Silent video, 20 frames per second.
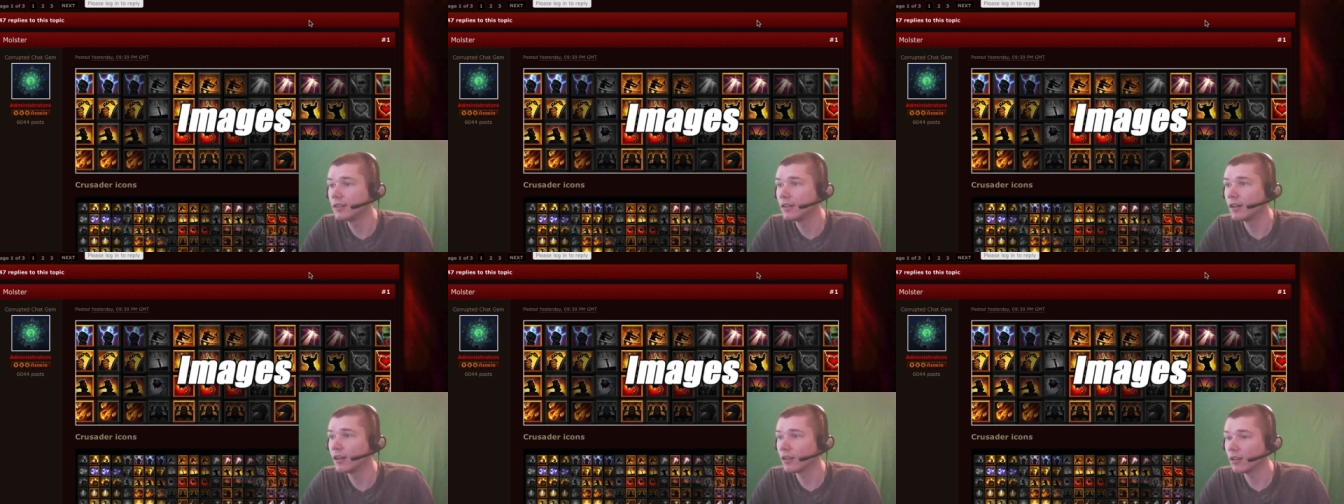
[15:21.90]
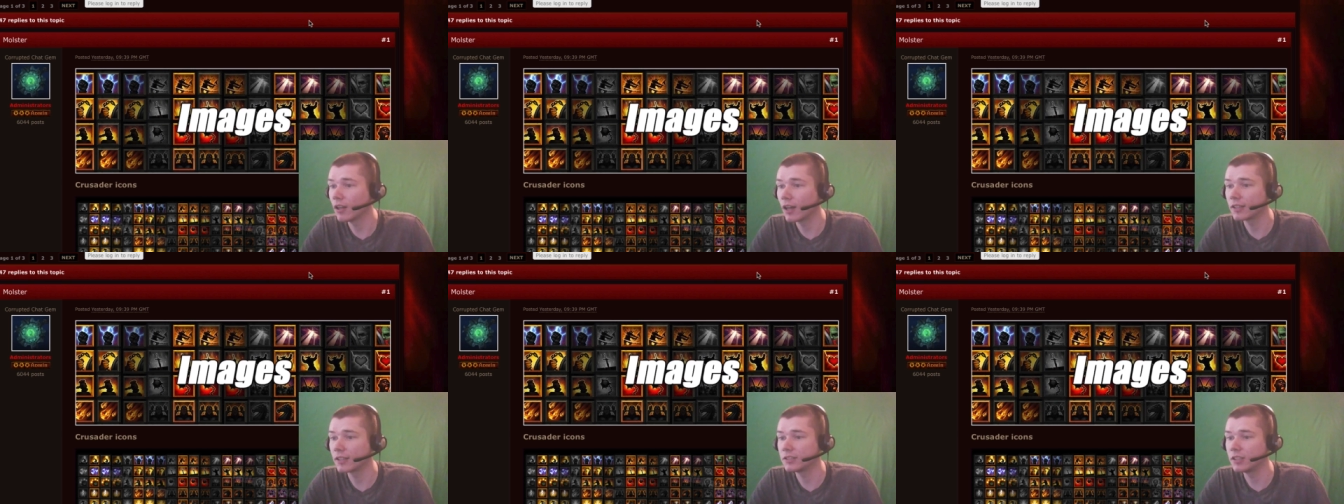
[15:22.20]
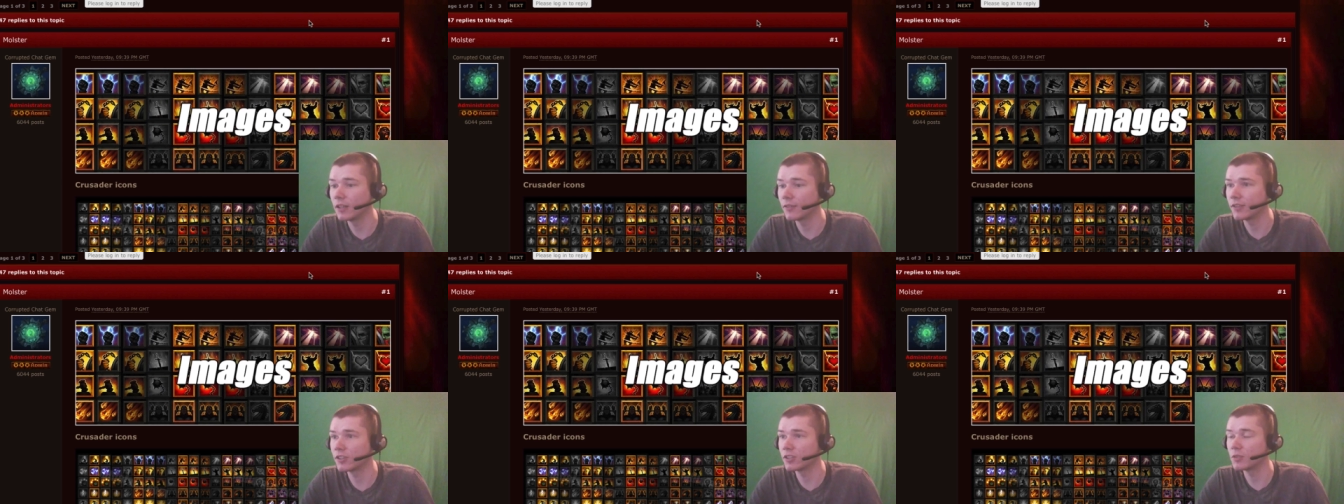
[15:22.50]
a lot of
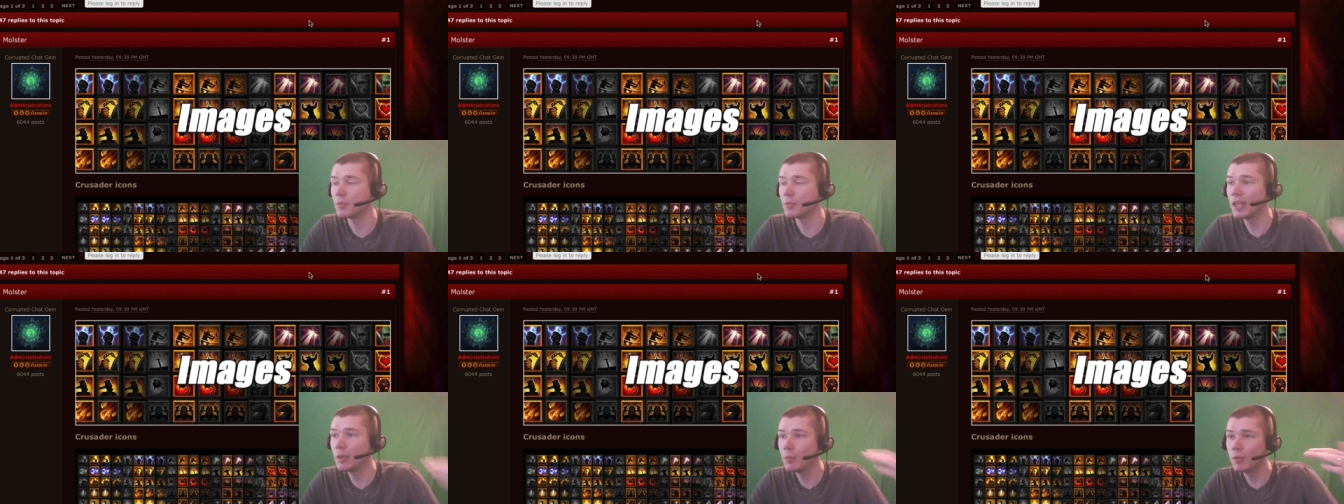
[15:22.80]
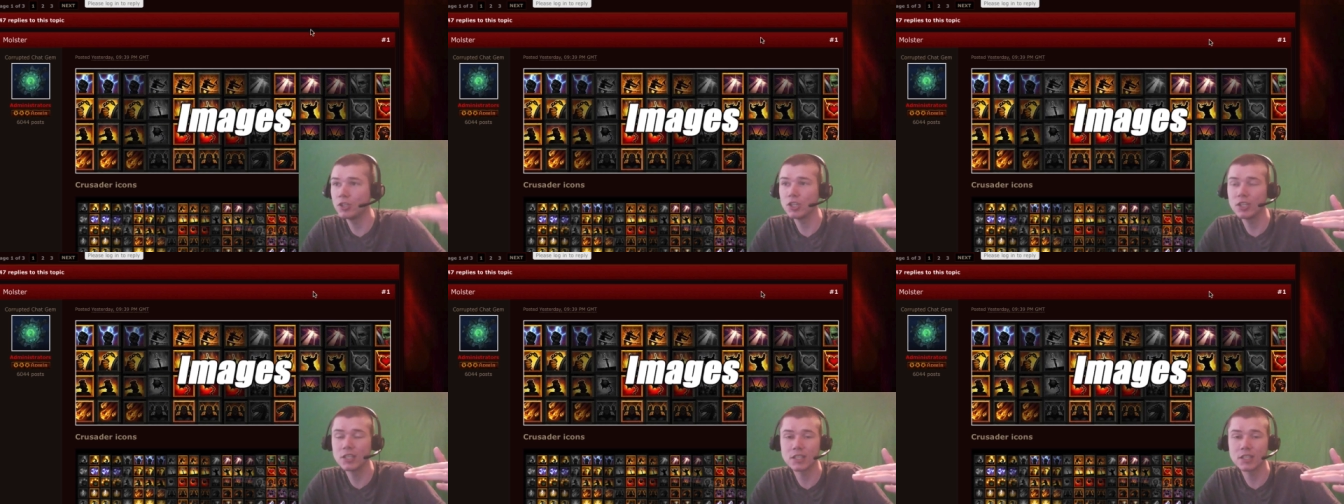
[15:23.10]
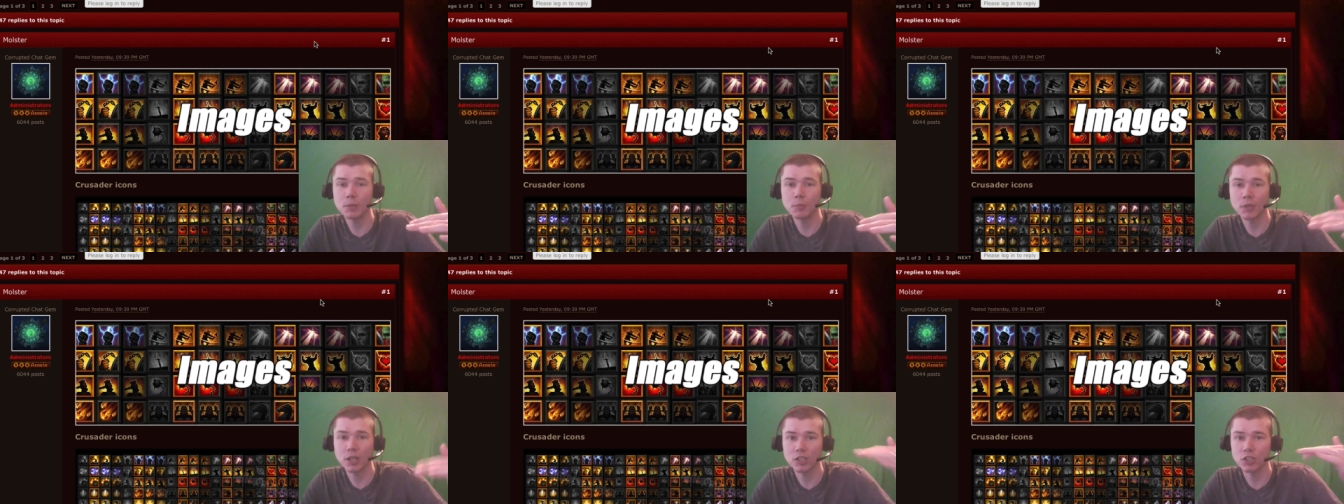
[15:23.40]
stuff. There's some images.
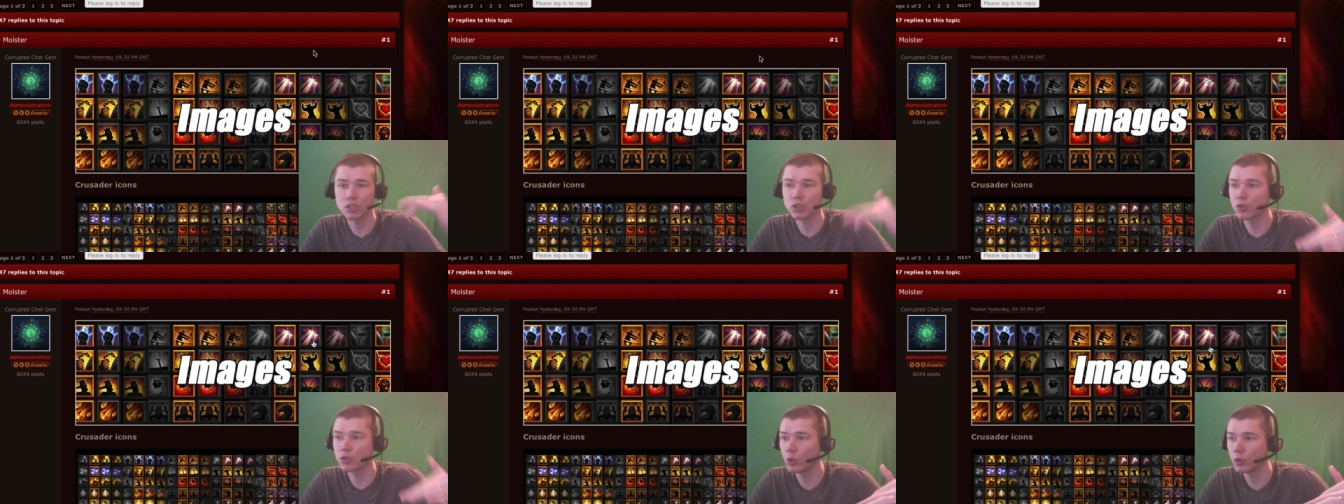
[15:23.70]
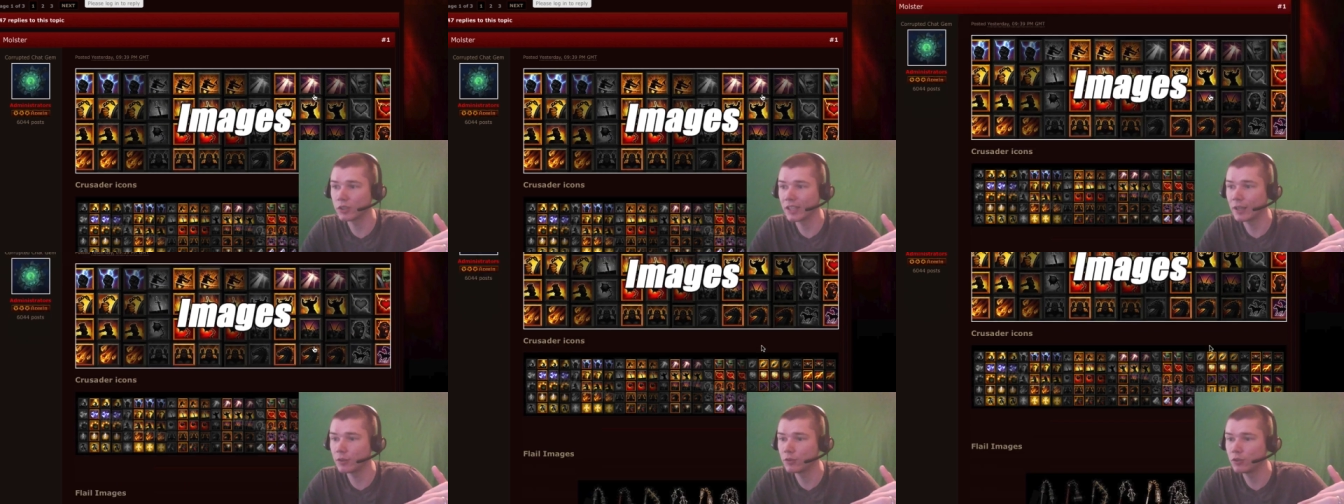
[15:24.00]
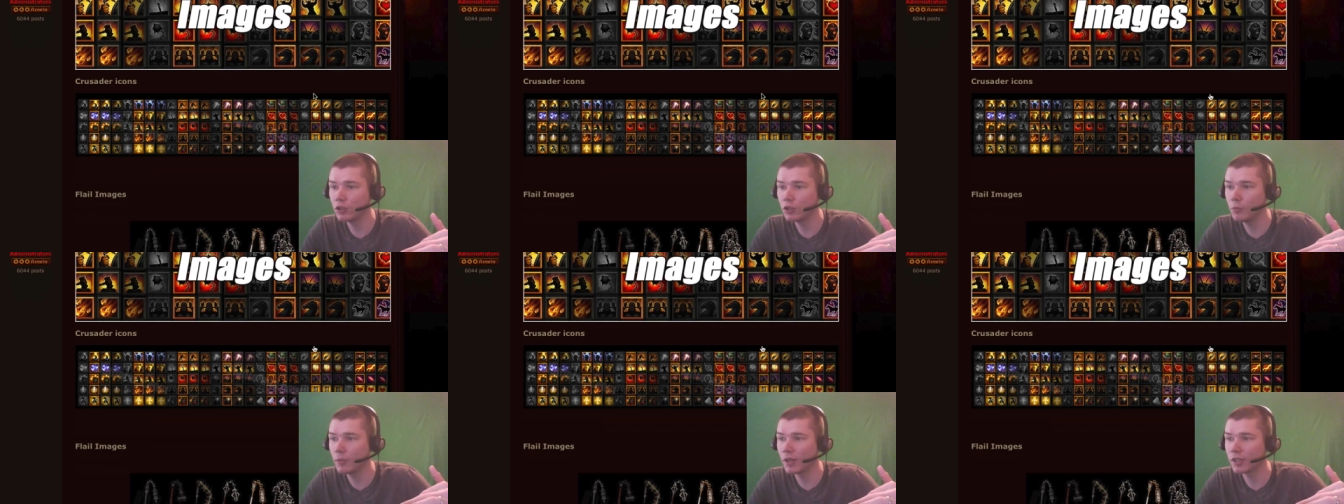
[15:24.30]
I'm not going to scroll down
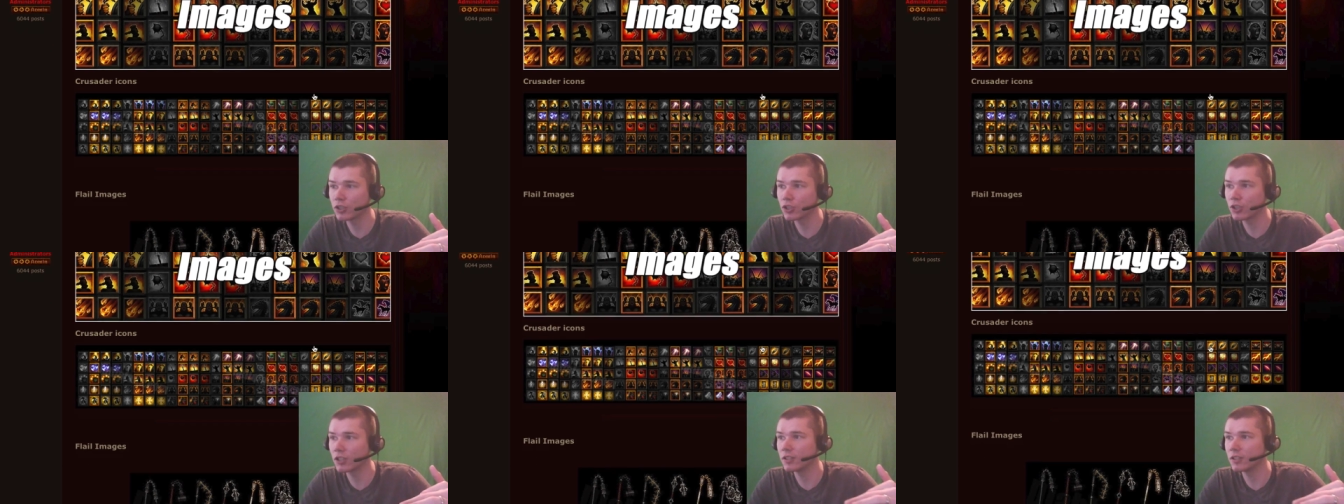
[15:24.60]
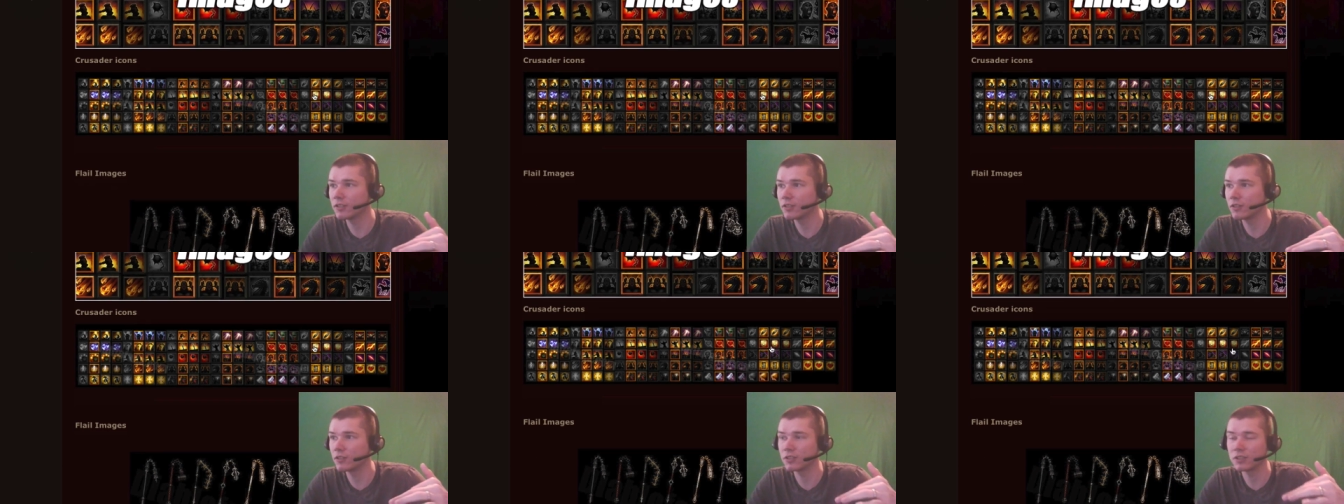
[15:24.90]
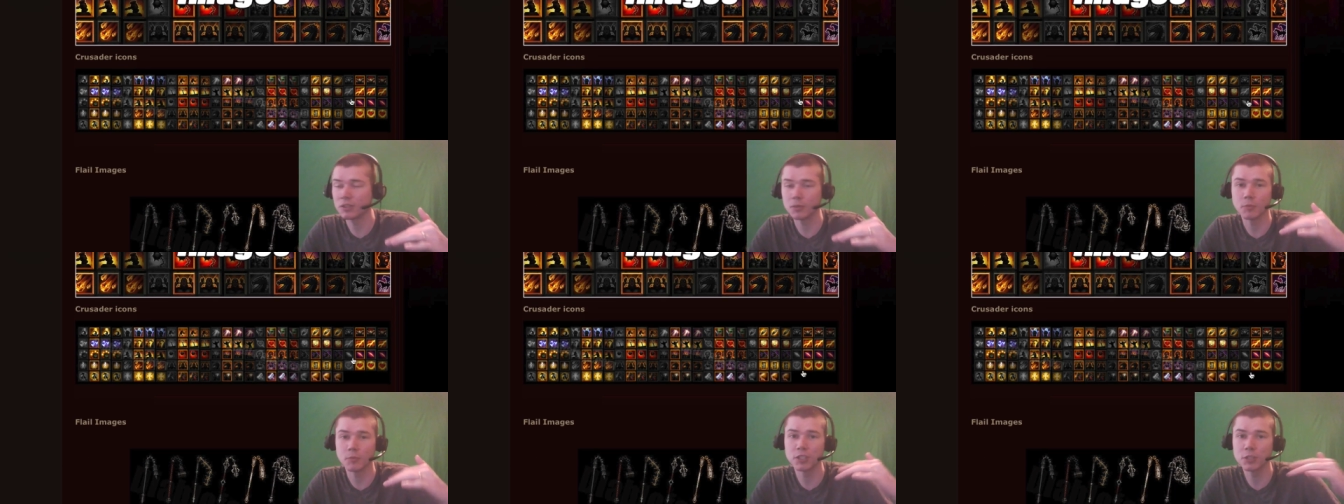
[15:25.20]
too much because there's
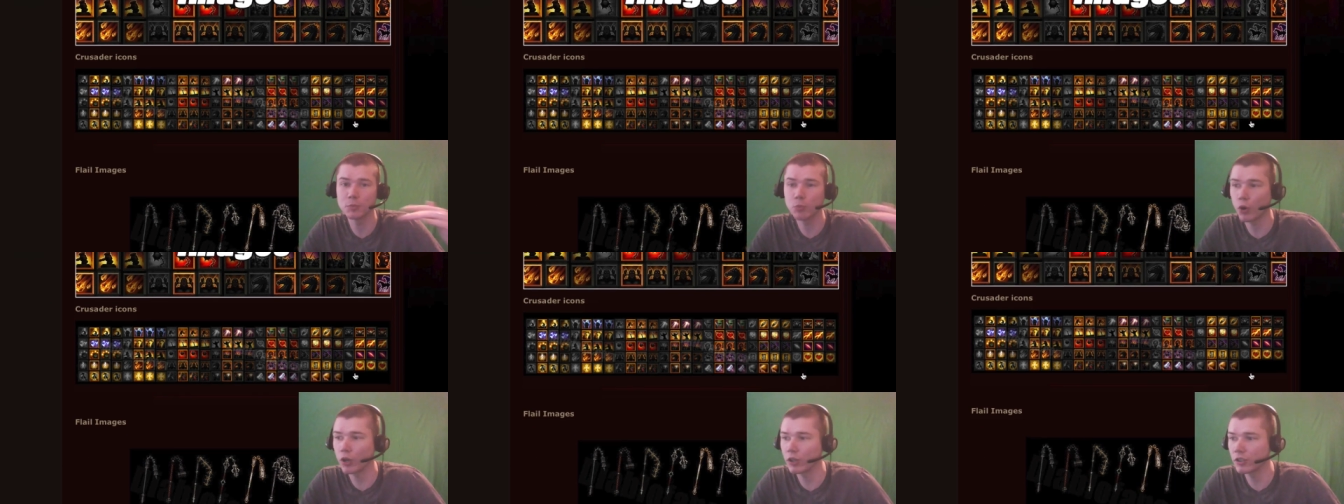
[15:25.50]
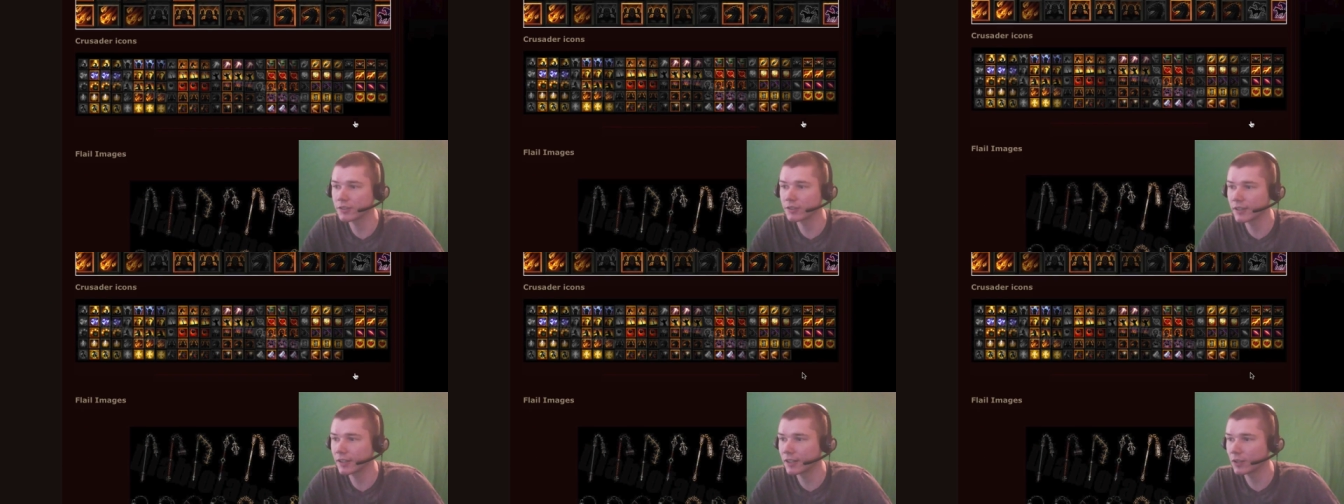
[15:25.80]
some spoilers there.